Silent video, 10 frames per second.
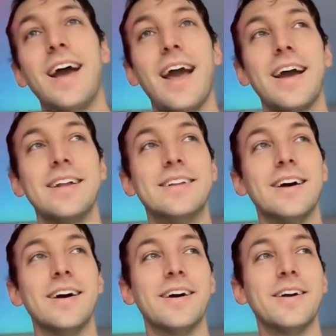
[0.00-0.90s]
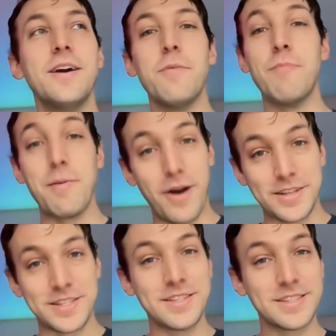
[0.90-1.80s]
And my
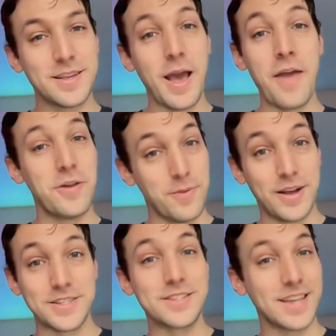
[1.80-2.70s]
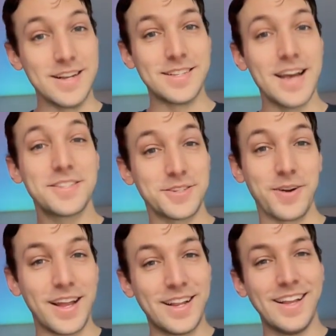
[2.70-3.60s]
bosses and their bosses can attest to
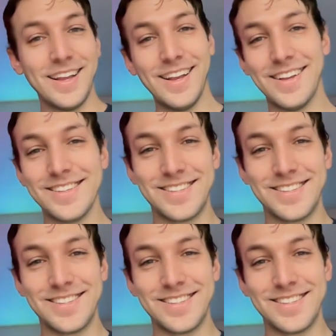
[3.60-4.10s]
it.